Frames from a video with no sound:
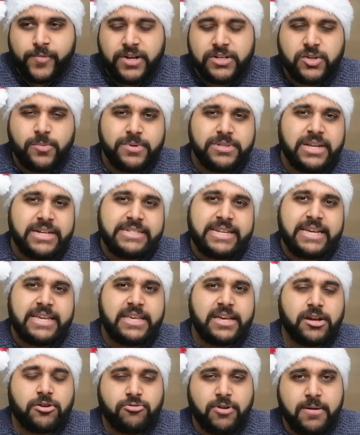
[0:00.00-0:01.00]
It's almost like
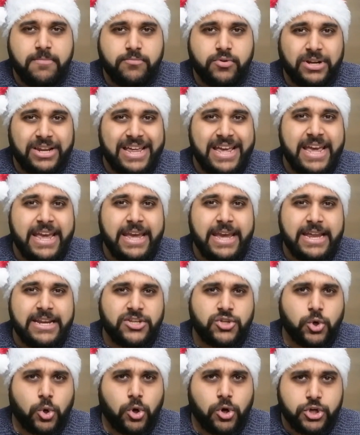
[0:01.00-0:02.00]
taking a creme brulee
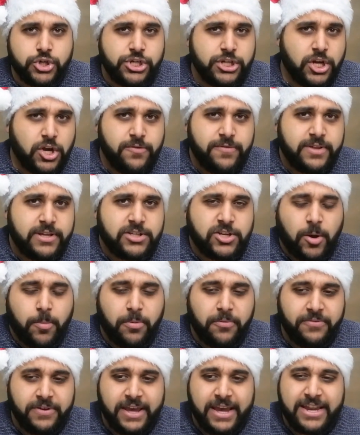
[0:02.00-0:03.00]
and torching over the
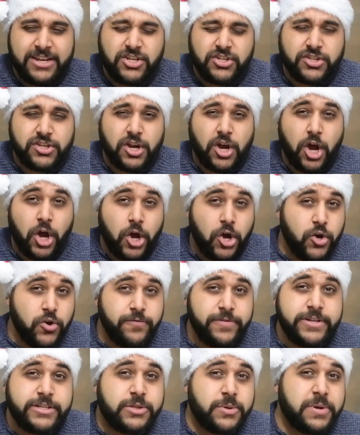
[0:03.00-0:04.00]
top of it and just
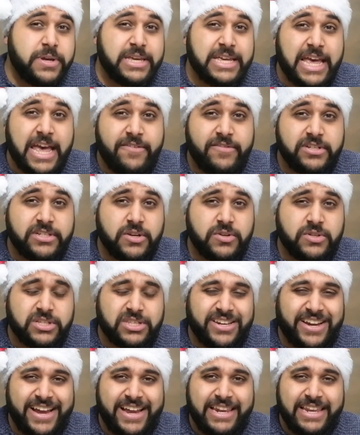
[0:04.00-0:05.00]
overdoing it ever so
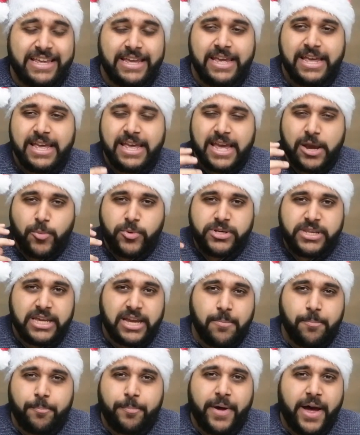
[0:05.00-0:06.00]
slightly. And when you
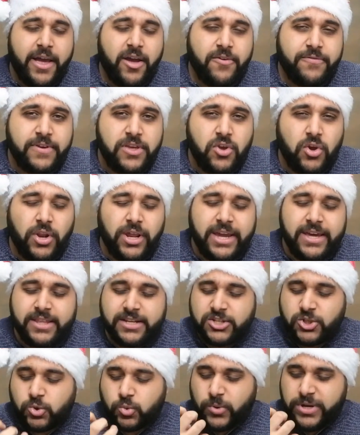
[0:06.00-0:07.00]
take a bite of it, you're gonna get
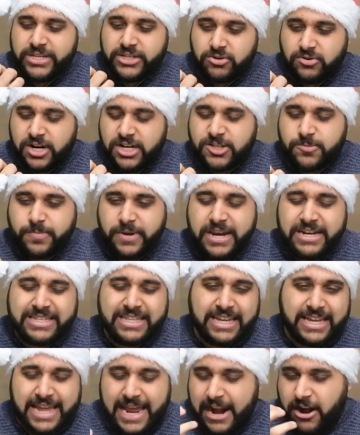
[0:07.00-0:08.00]
the sweeter aspect,
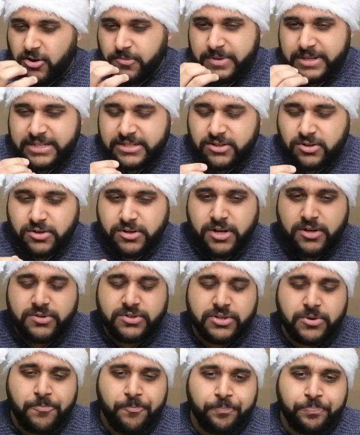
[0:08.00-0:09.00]
the caramelly sort of
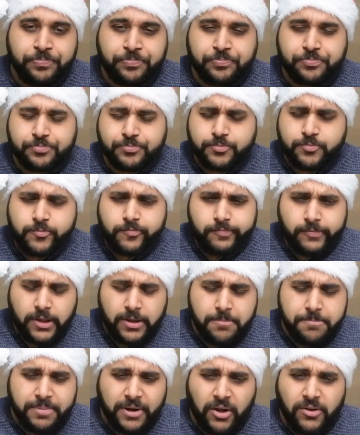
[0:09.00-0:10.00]
notes,
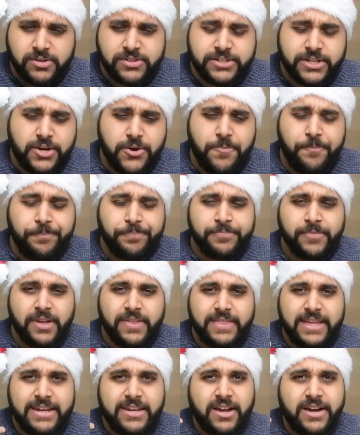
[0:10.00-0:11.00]
but also
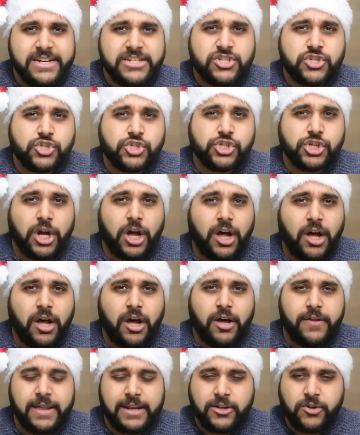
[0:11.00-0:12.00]
that nice
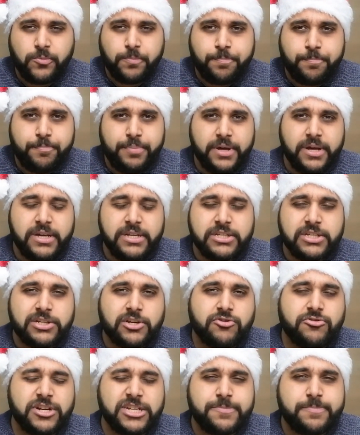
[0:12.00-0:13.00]
char, that little
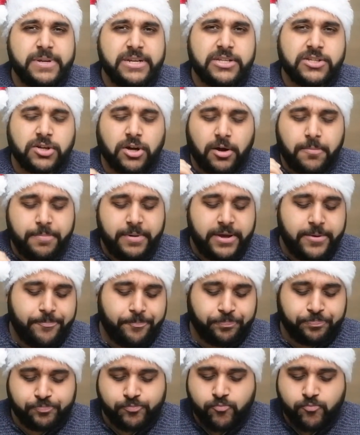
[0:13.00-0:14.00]
burnt, crispy top bit,